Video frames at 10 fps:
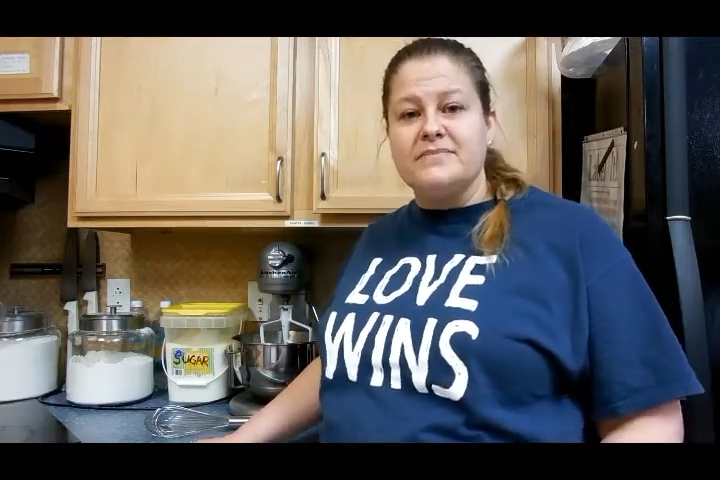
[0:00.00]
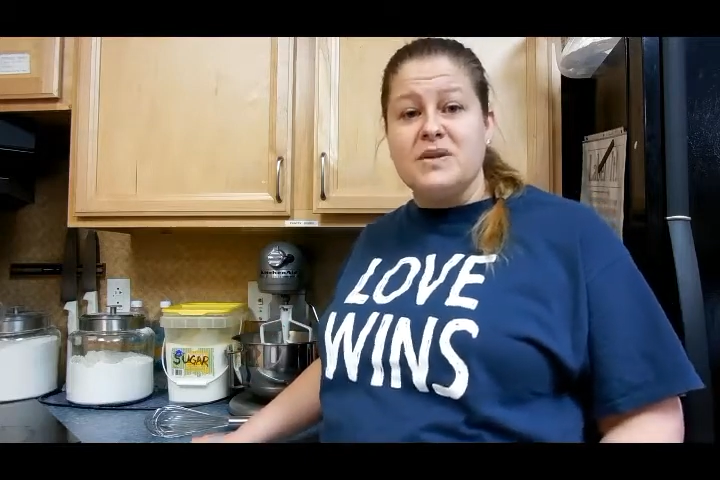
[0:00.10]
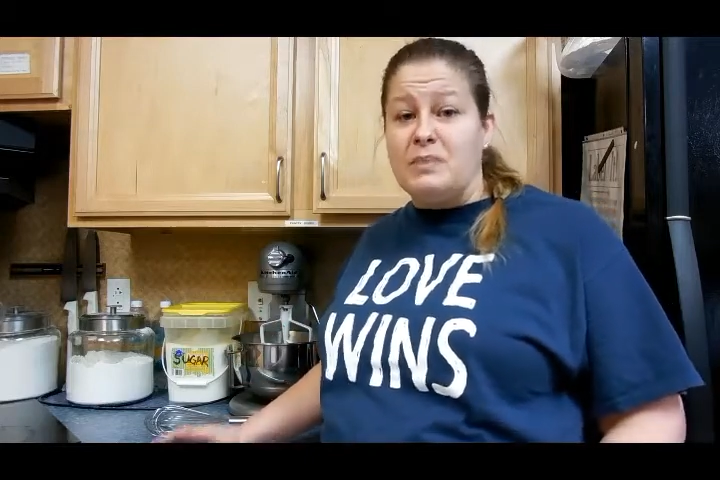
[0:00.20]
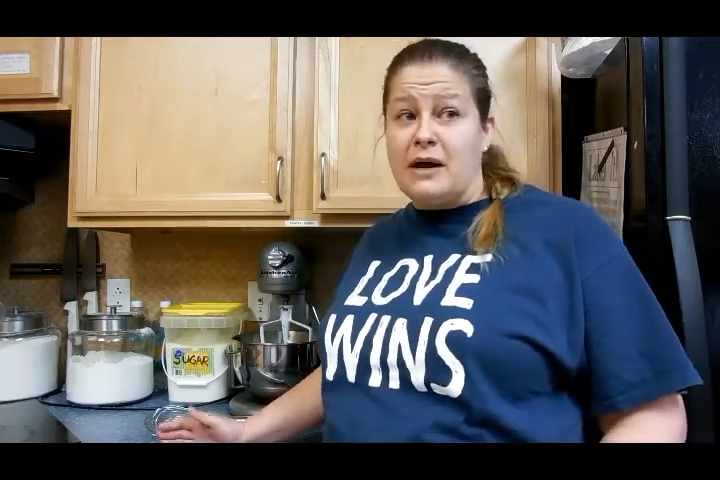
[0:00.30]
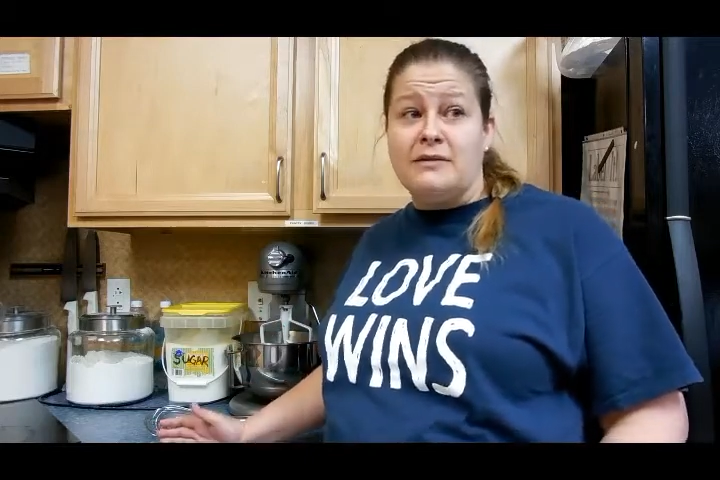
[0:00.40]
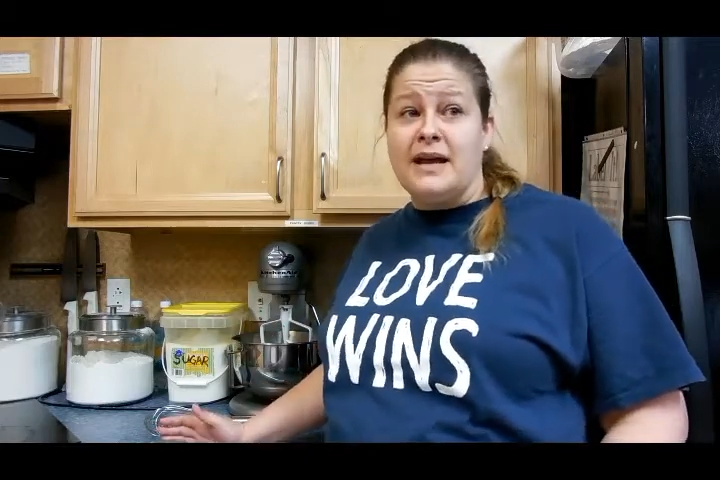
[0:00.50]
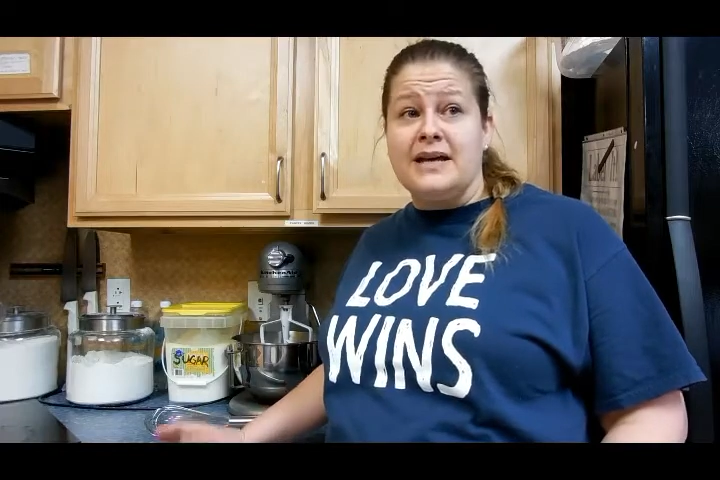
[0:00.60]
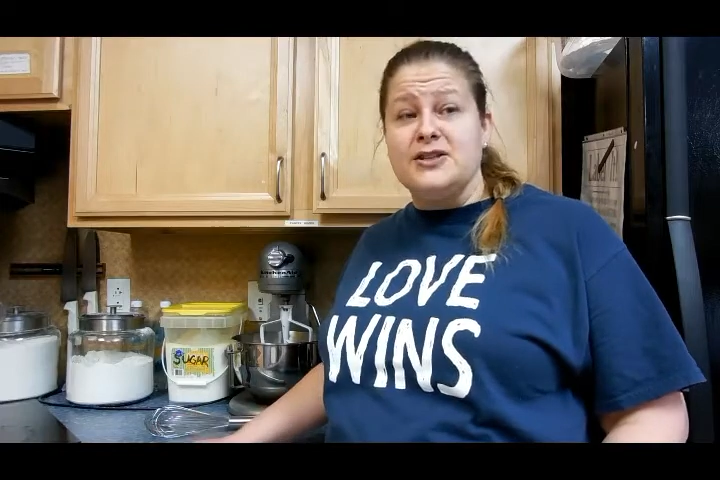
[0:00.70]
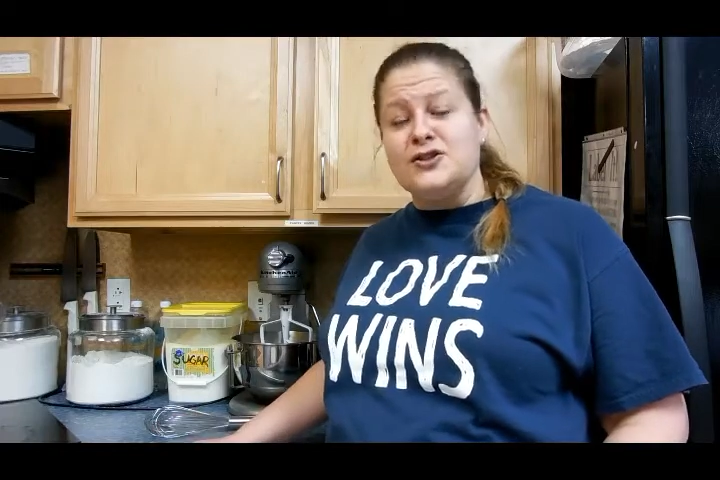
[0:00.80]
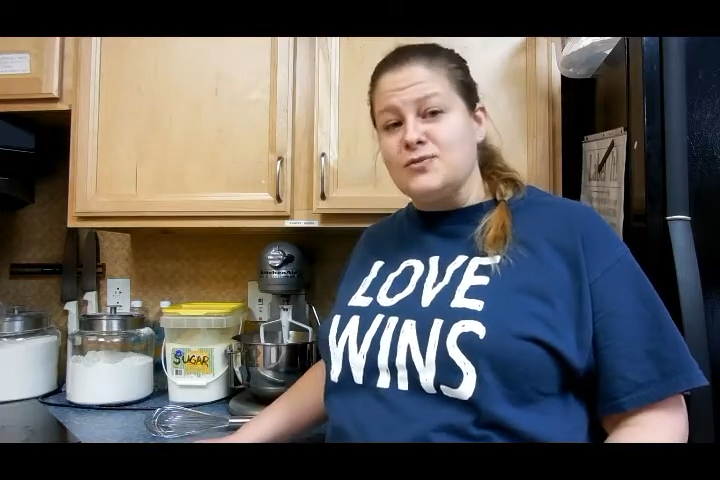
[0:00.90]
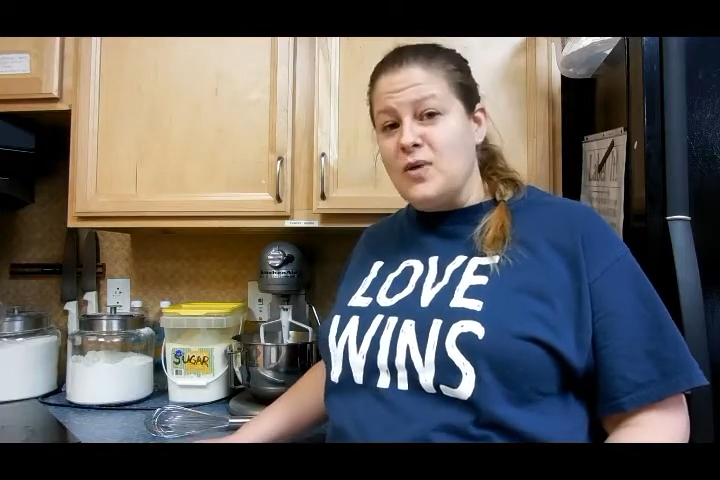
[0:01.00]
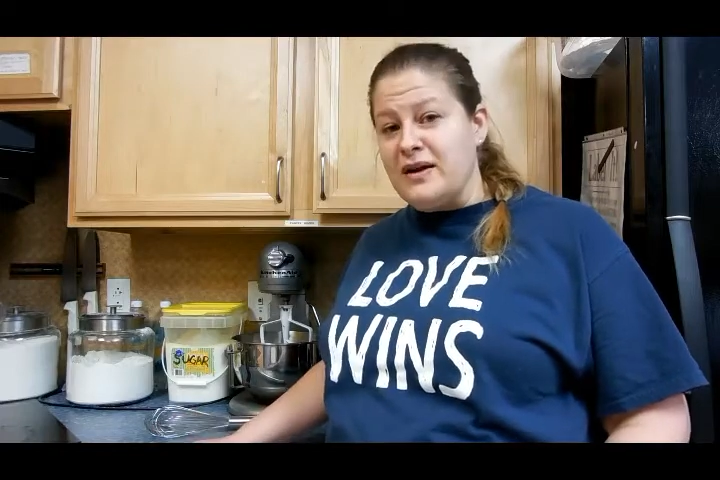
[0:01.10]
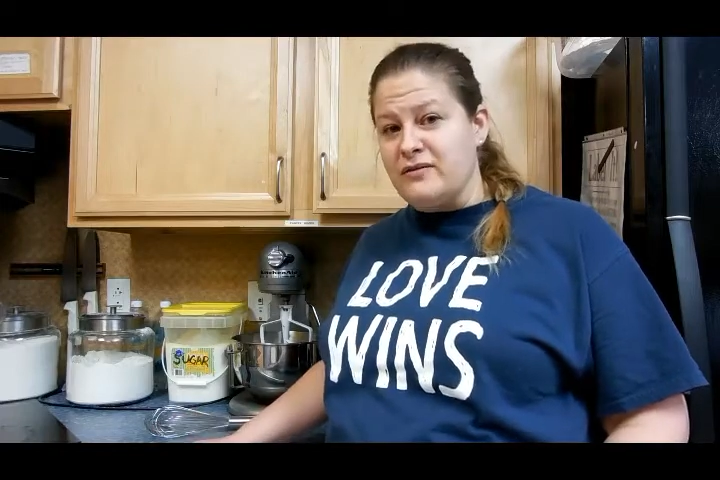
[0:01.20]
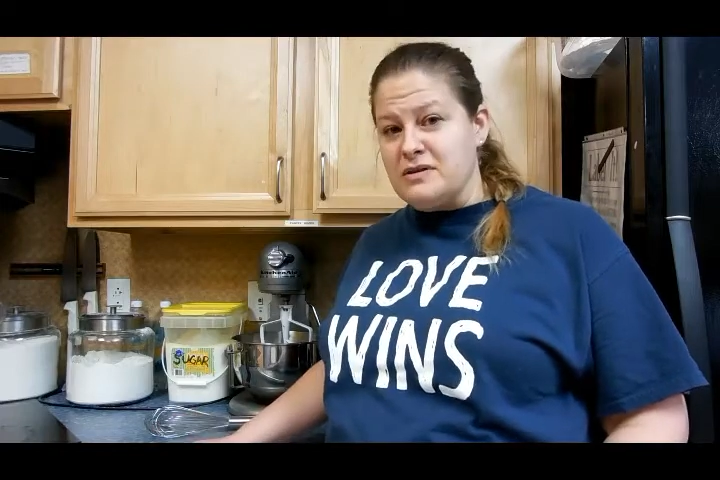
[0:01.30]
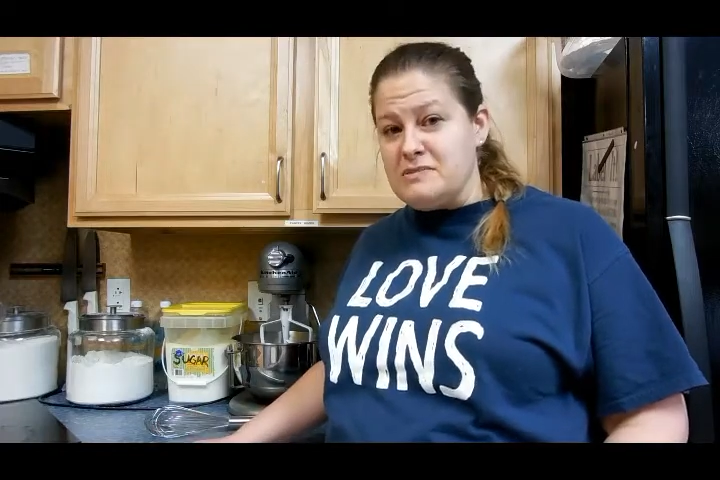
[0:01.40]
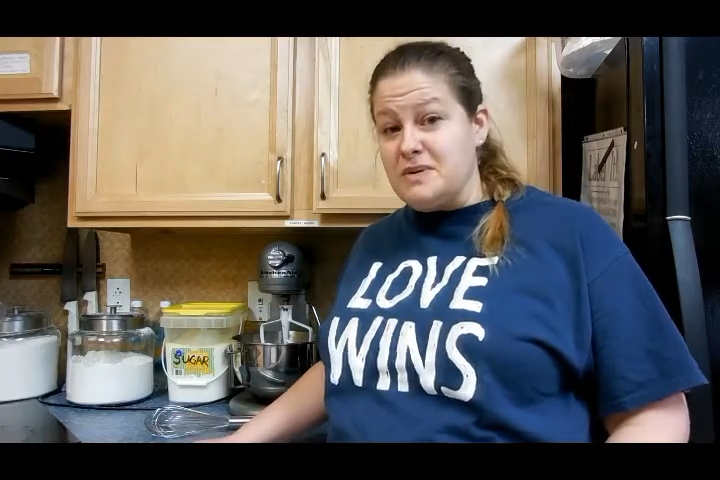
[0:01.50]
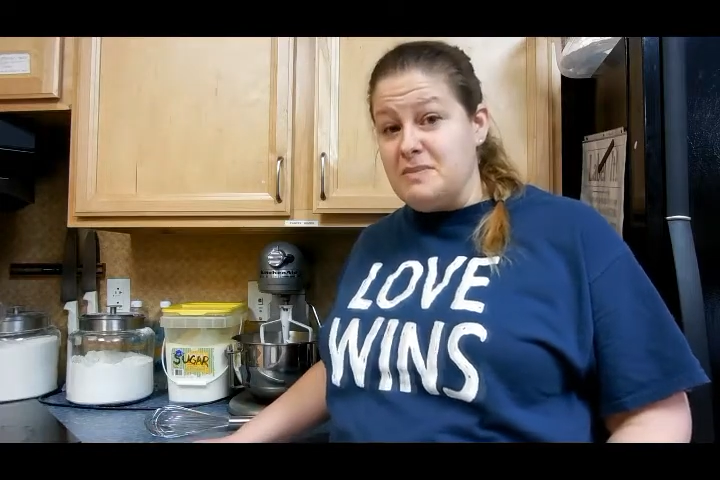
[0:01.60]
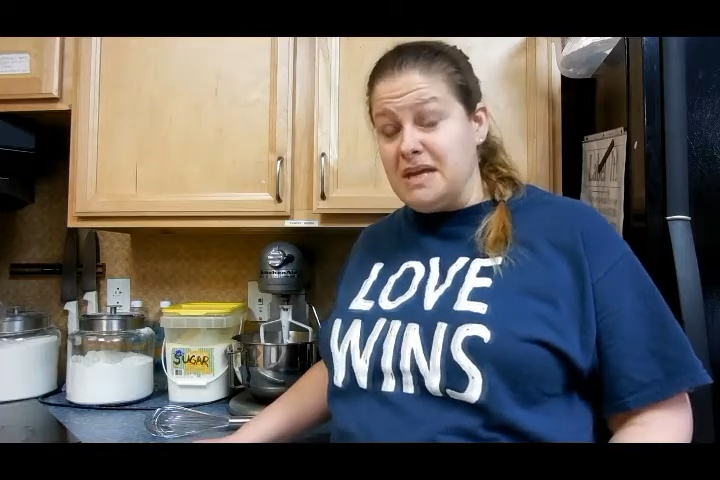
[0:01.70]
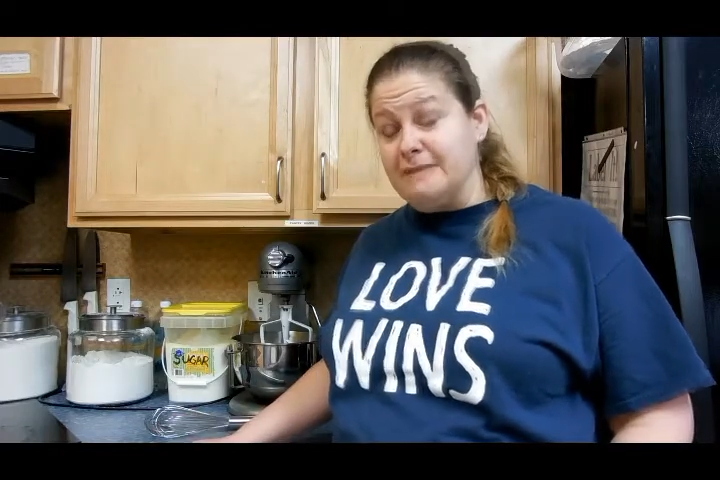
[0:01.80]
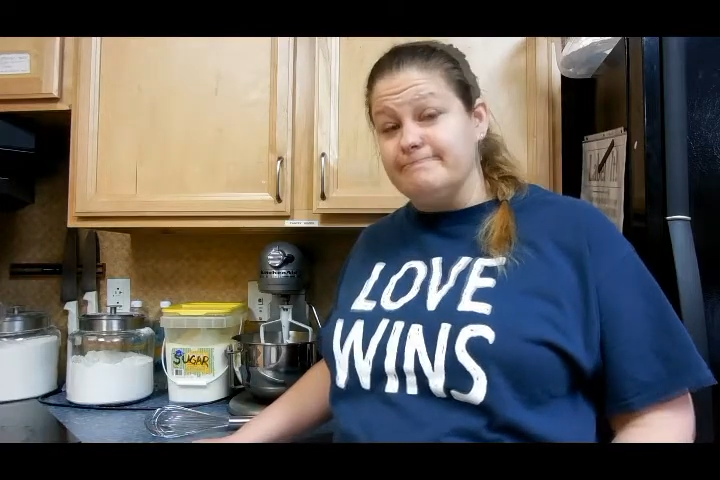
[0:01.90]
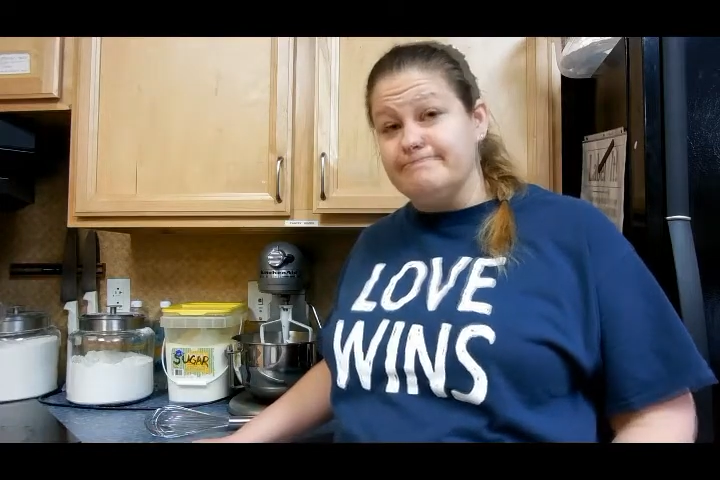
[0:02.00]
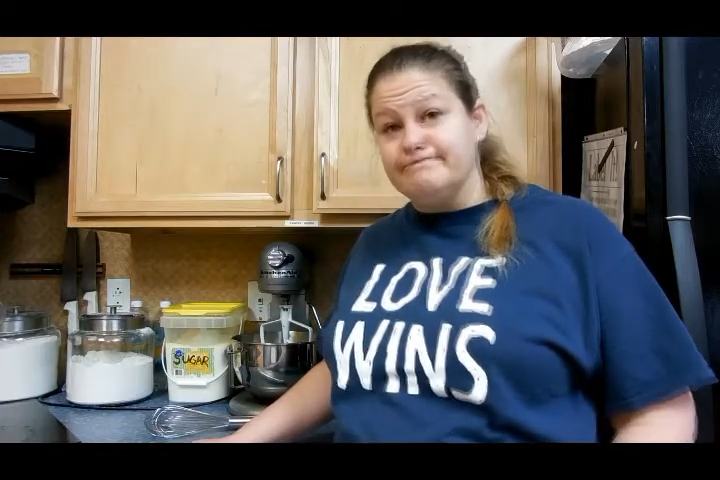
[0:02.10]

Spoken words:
the bottleneck is just waiting for them to bake.